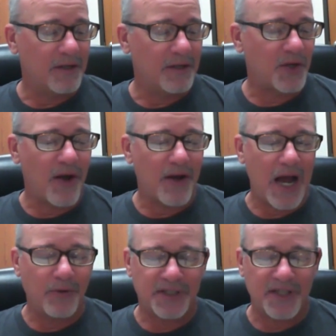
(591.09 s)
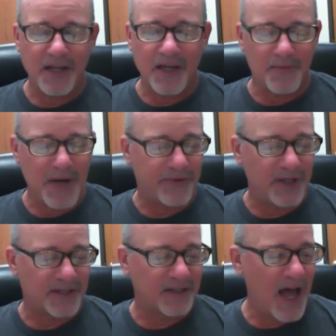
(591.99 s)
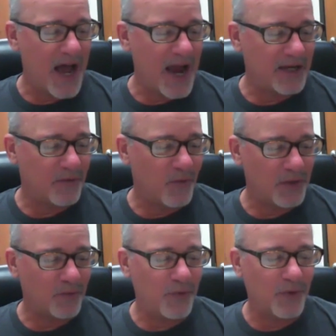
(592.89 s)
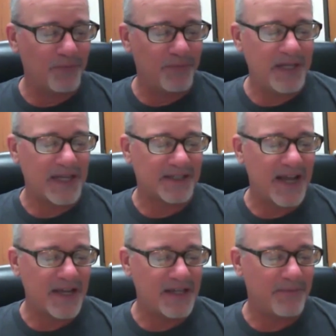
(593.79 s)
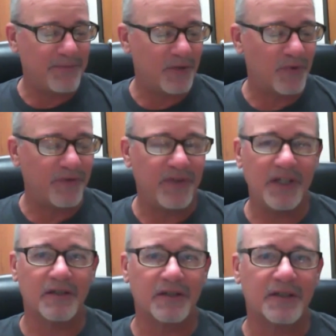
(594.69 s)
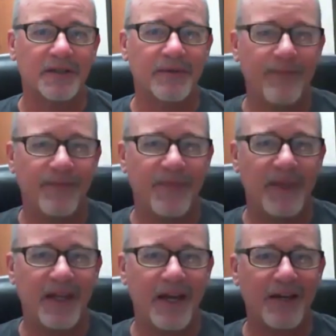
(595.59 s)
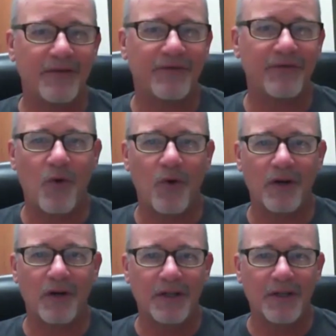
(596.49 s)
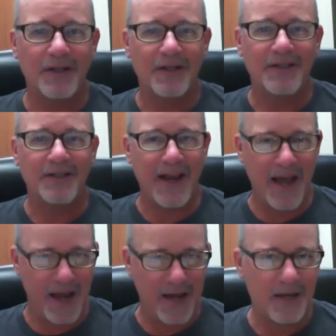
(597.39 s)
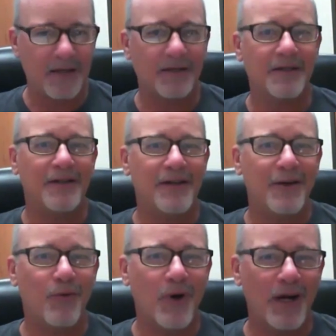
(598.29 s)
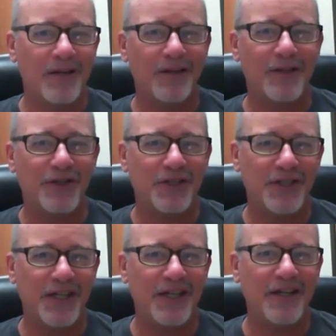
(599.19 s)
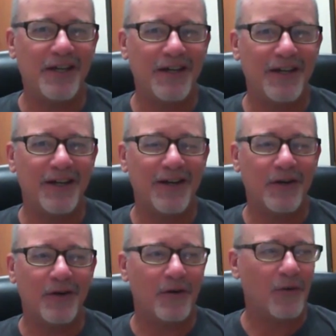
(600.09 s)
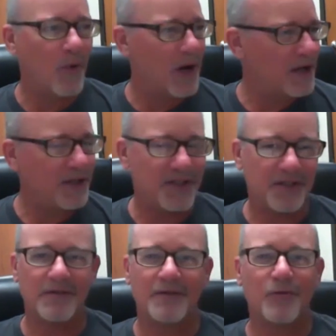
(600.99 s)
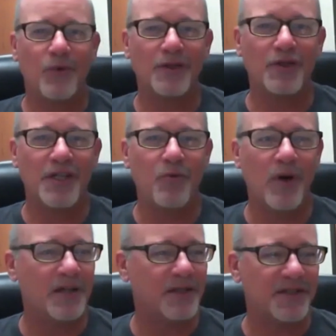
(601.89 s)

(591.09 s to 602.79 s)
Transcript: So I, I was thinking about this line, what we will be has not yet been revealed, and for Danae, what she was when she was a